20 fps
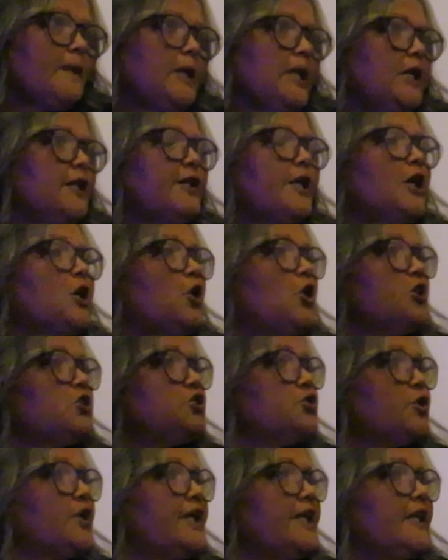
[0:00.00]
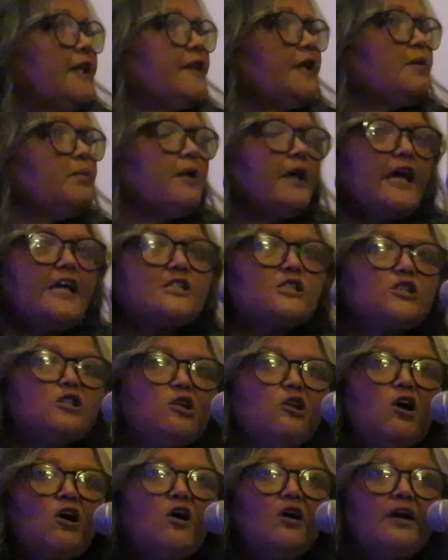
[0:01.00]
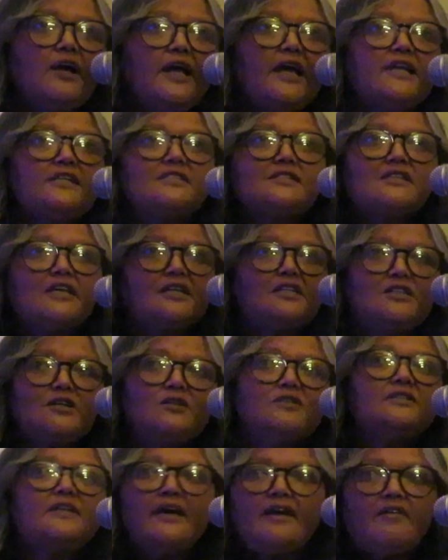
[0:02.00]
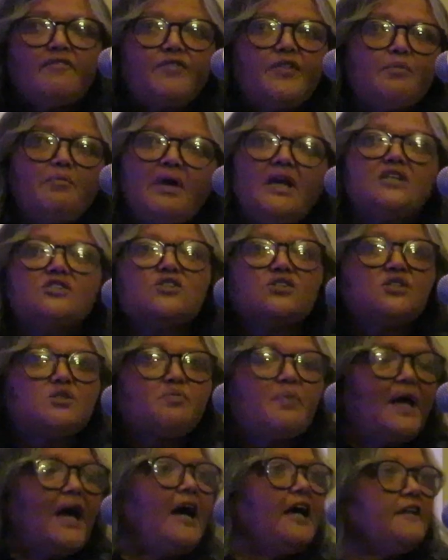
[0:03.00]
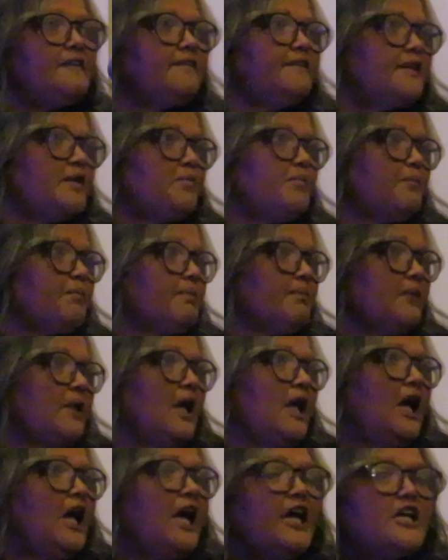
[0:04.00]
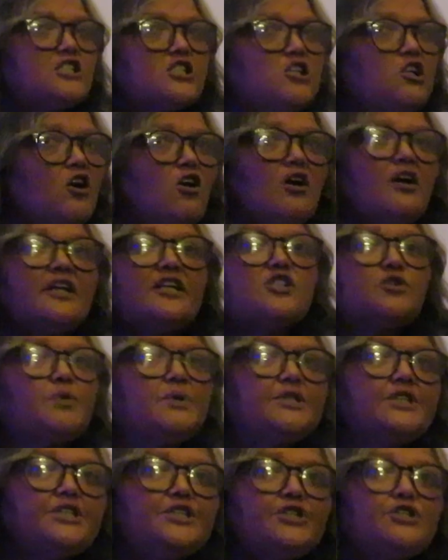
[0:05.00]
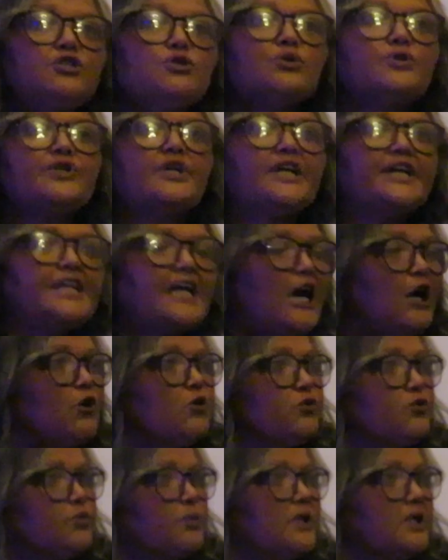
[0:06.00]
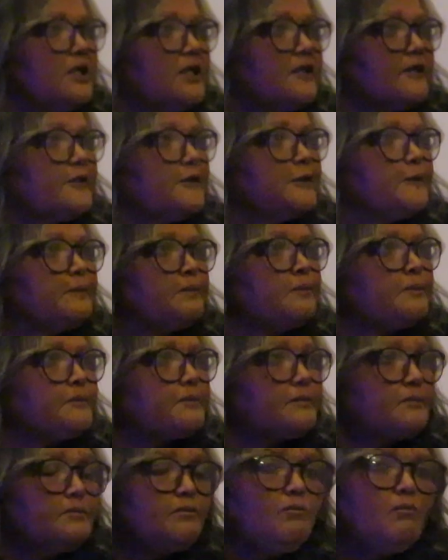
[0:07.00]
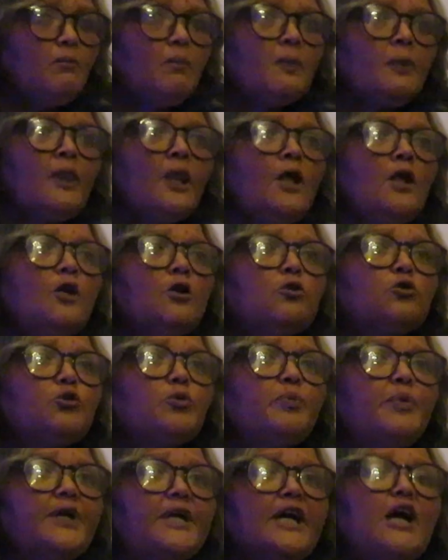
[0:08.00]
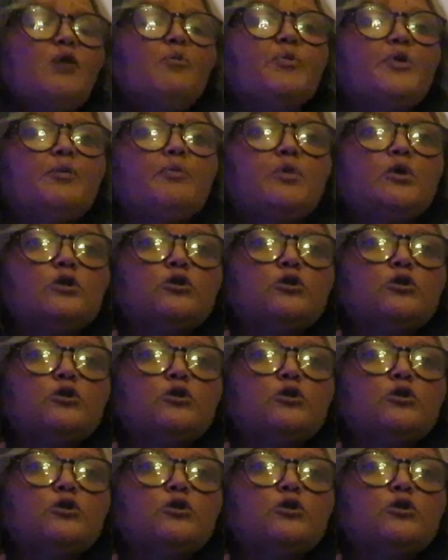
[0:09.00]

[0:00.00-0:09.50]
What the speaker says: They can't do anything as long as they don't have the masses behind them. As long as we didn't do the groundwork to bring our people